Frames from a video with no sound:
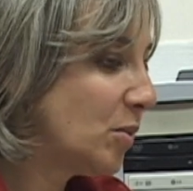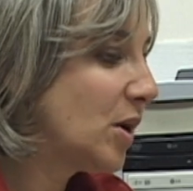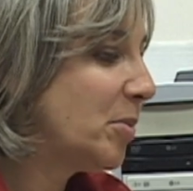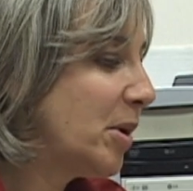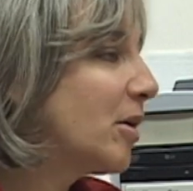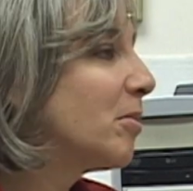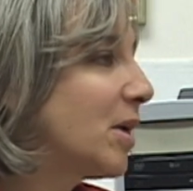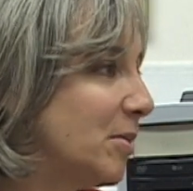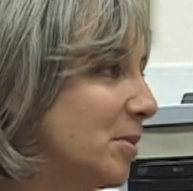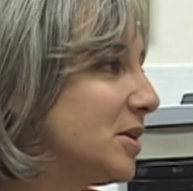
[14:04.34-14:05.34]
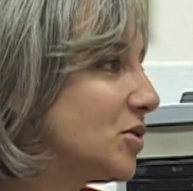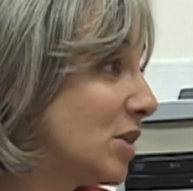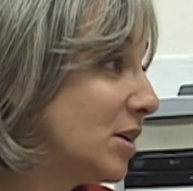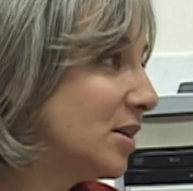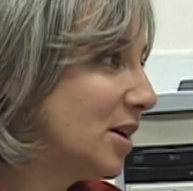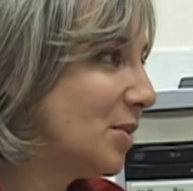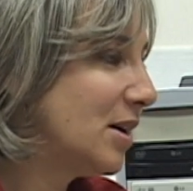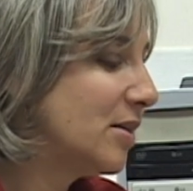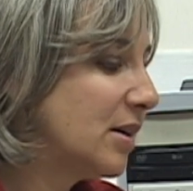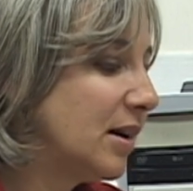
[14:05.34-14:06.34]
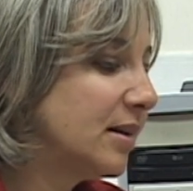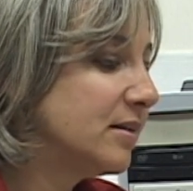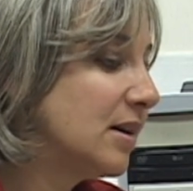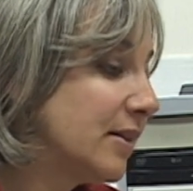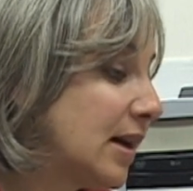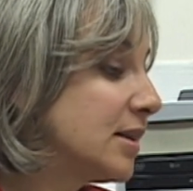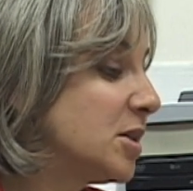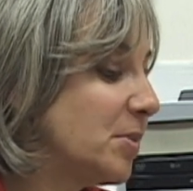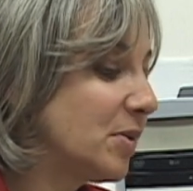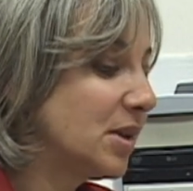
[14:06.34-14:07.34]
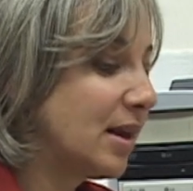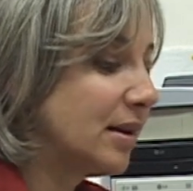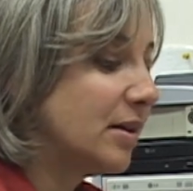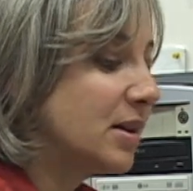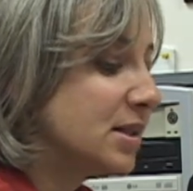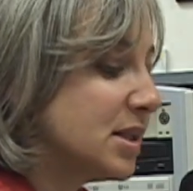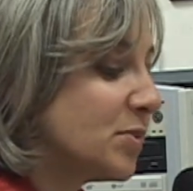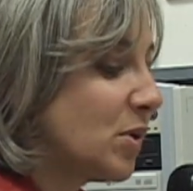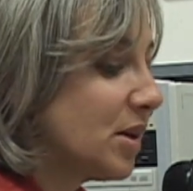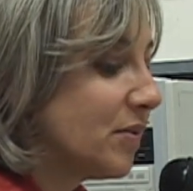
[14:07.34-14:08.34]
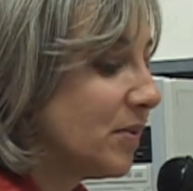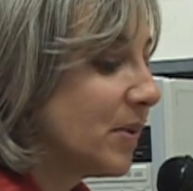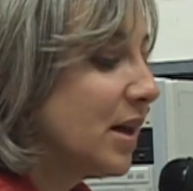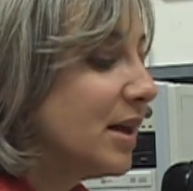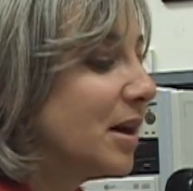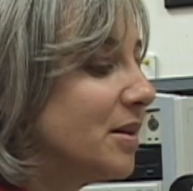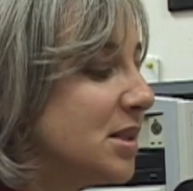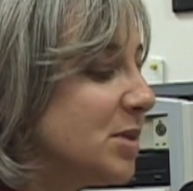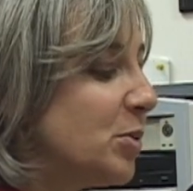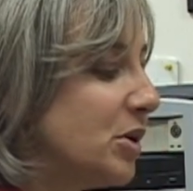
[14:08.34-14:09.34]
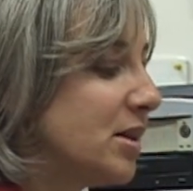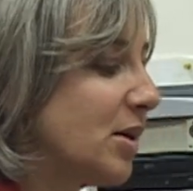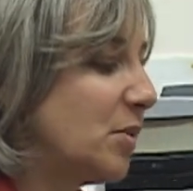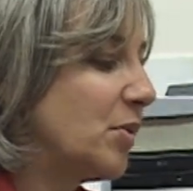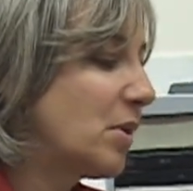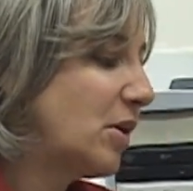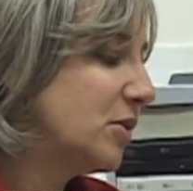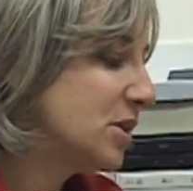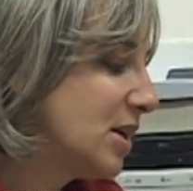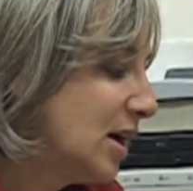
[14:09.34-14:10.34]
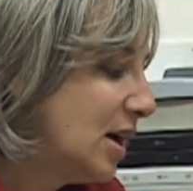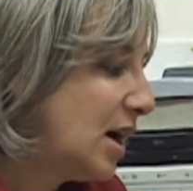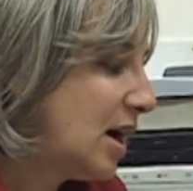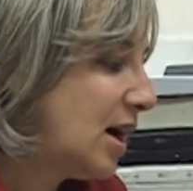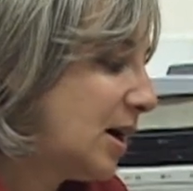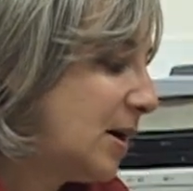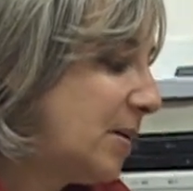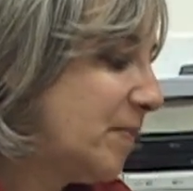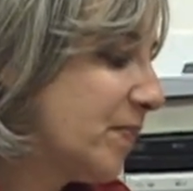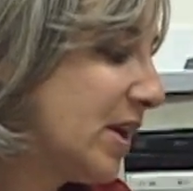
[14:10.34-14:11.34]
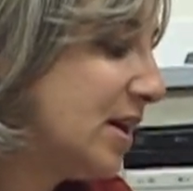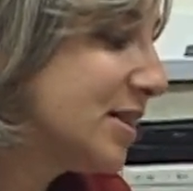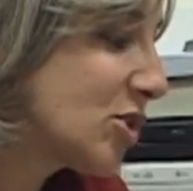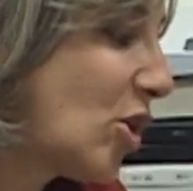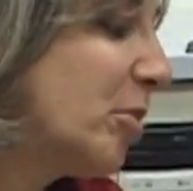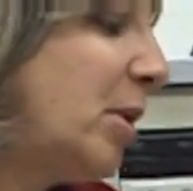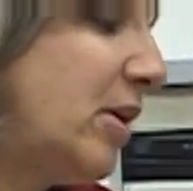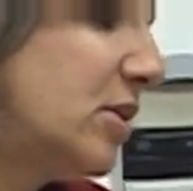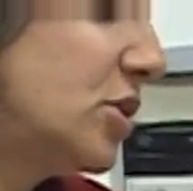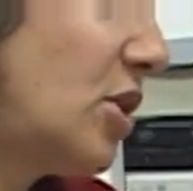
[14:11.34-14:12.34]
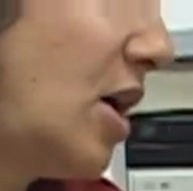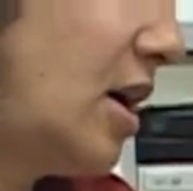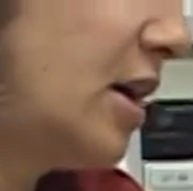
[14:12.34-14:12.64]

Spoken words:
a parent might be struggling with, and that's a big one. And this is this book that we wrote. It's called Parent Talk,